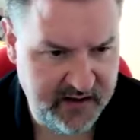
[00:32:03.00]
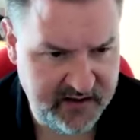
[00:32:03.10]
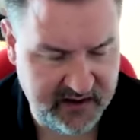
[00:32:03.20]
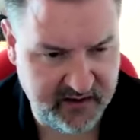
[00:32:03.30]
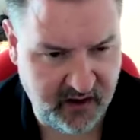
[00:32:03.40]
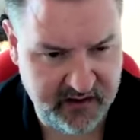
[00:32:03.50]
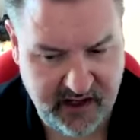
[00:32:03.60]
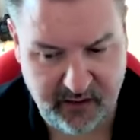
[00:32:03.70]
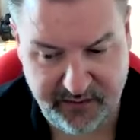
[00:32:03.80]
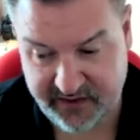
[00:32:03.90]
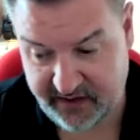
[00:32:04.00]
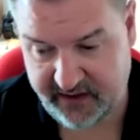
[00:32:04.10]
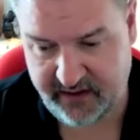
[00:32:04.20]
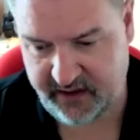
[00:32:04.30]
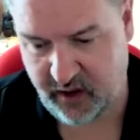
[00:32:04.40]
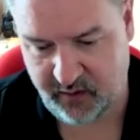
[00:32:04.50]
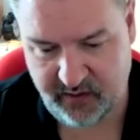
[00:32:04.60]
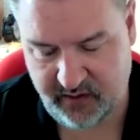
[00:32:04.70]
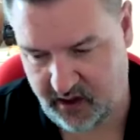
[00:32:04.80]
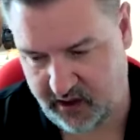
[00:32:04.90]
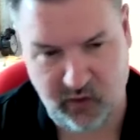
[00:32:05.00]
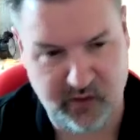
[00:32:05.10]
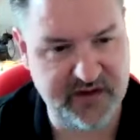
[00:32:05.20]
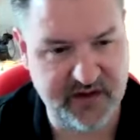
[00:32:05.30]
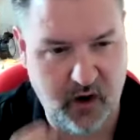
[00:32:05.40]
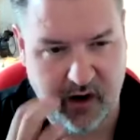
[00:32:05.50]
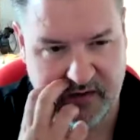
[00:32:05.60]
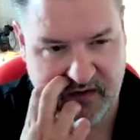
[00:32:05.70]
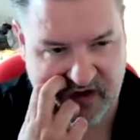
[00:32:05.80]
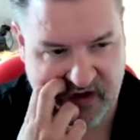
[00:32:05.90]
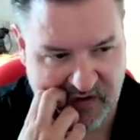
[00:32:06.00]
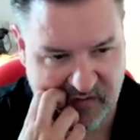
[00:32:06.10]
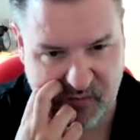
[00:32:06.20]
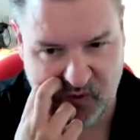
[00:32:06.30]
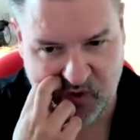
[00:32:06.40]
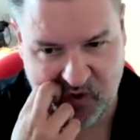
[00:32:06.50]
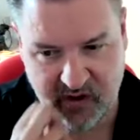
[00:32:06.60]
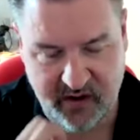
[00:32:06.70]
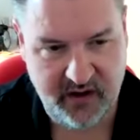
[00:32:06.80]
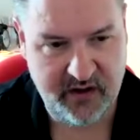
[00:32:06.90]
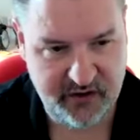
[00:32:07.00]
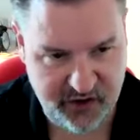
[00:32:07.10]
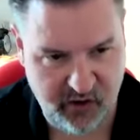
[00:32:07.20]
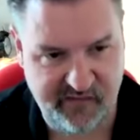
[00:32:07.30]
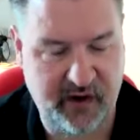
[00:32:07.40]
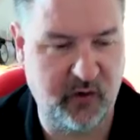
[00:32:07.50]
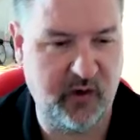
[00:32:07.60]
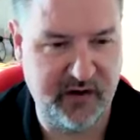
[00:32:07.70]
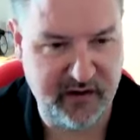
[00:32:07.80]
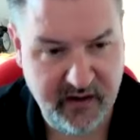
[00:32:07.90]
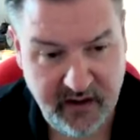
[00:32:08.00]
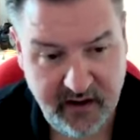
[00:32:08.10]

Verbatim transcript: seaside towns, it, you know, alongside the kind of more jovial and